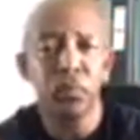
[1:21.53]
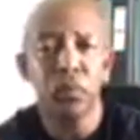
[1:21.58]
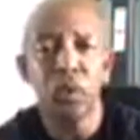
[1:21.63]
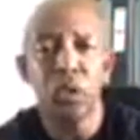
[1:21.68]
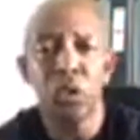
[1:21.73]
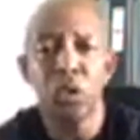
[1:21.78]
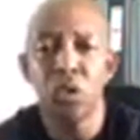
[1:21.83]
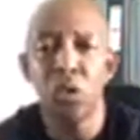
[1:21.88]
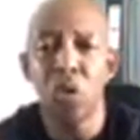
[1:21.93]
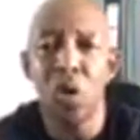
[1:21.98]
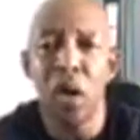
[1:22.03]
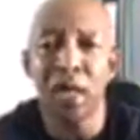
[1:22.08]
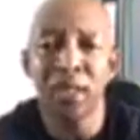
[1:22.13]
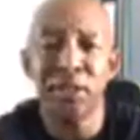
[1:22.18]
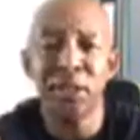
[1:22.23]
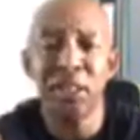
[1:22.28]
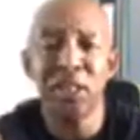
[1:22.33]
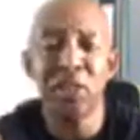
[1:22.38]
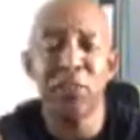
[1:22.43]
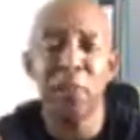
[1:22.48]
You know, I
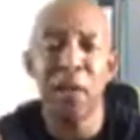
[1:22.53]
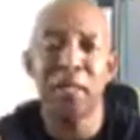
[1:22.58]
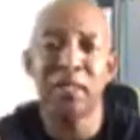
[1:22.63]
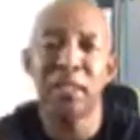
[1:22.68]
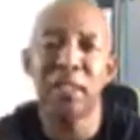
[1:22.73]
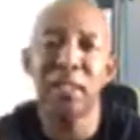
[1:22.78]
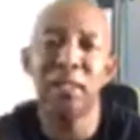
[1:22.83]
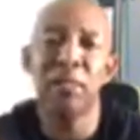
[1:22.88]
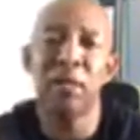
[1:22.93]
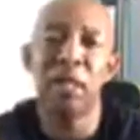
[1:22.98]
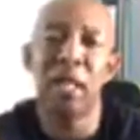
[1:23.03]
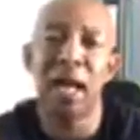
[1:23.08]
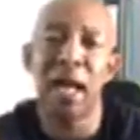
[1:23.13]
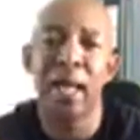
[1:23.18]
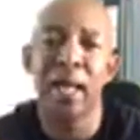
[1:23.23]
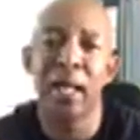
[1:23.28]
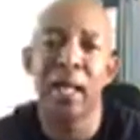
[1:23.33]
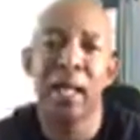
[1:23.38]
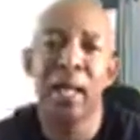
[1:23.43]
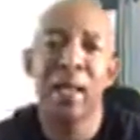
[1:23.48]
teach my team a lot
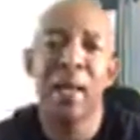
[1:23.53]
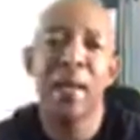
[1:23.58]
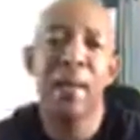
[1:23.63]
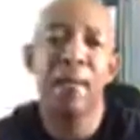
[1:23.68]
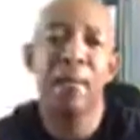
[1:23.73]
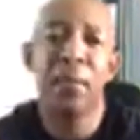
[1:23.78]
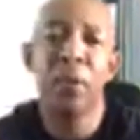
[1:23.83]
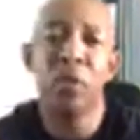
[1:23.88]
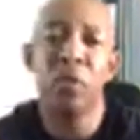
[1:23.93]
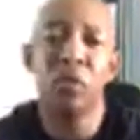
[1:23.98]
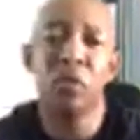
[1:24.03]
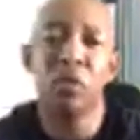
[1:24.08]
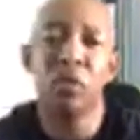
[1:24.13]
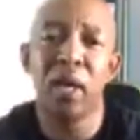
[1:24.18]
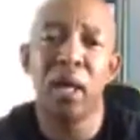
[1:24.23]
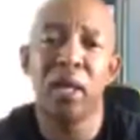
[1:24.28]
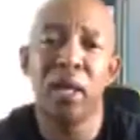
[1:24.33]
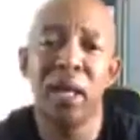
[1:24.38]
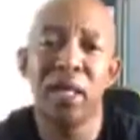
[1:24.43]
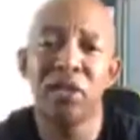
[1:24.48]
built
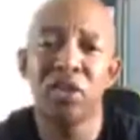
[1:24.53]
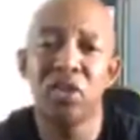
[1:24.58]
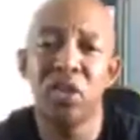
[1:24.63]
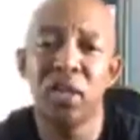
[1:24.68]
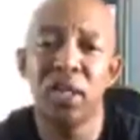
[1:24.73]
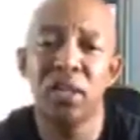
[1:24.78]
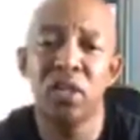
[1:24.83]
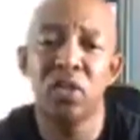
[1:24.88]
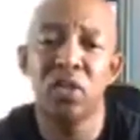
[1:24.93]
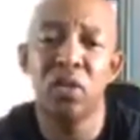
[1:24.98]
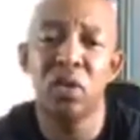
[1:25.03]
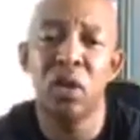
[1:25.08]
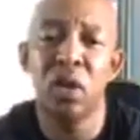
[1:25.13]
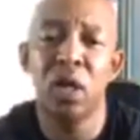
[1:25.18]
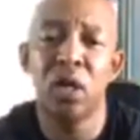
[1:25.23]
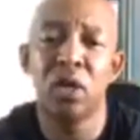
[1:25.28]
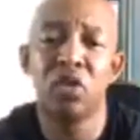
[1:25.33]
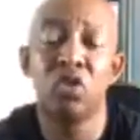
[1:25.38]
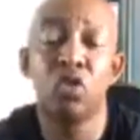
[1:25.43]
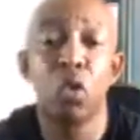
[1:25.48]
around not just
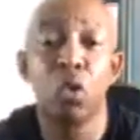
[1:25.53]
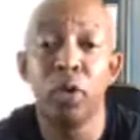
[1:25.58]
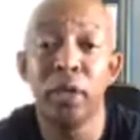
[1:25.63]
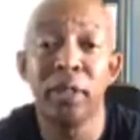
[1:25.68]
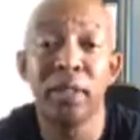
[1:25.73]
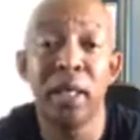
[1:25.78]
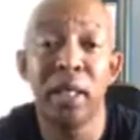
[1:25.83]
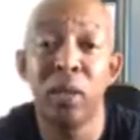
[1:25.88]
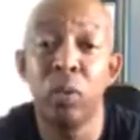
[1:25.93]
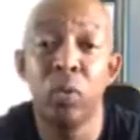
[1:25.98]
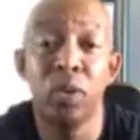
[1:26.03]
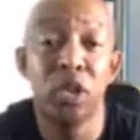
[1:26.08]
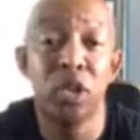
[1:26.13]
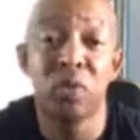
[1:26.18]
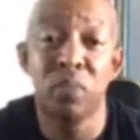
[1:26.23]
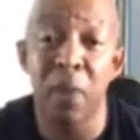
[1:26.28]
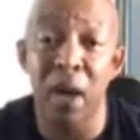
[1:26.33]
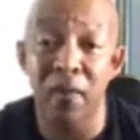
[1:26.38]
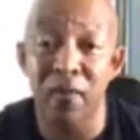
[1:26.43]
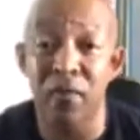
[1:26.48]
storytelling, which is
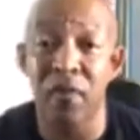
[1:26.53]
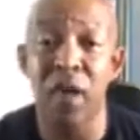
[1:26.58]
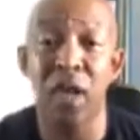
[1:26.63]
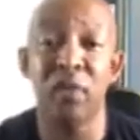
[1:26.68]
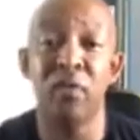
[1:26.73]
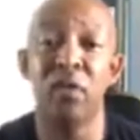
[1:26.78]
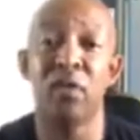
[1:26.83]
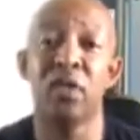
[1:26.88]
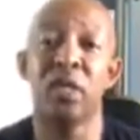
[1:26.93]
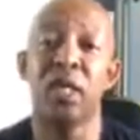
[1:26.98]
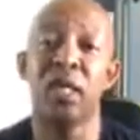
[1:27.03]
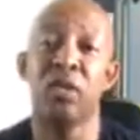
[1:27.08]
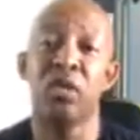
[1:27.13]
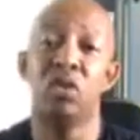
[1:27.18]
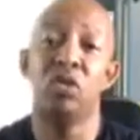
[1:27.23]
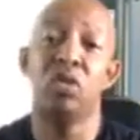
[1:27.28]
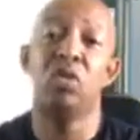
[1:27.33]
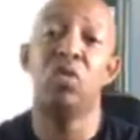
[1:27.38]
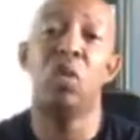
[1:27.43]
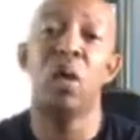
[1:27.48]
my favorite thing to
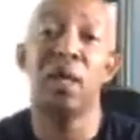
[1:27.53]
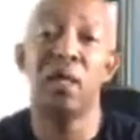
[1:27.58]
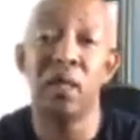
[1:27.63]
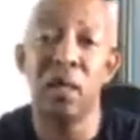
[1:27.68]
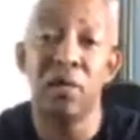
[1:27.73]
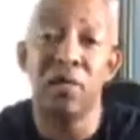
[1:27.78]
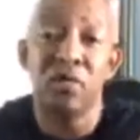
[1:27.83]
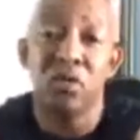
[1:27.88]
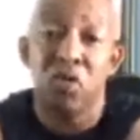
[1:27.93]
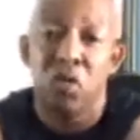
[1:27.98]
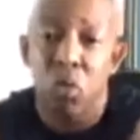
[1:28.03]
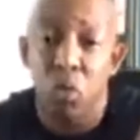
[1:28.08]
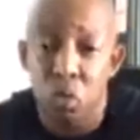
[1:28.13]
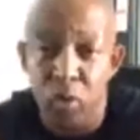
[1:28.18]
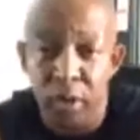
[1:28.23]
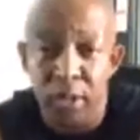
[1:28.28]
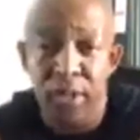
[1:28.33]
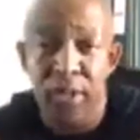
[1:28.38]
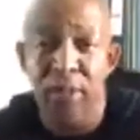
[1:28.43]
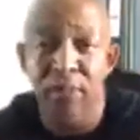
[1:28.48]
do. I love
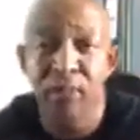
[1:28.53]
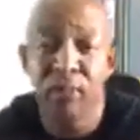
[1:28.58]
stories.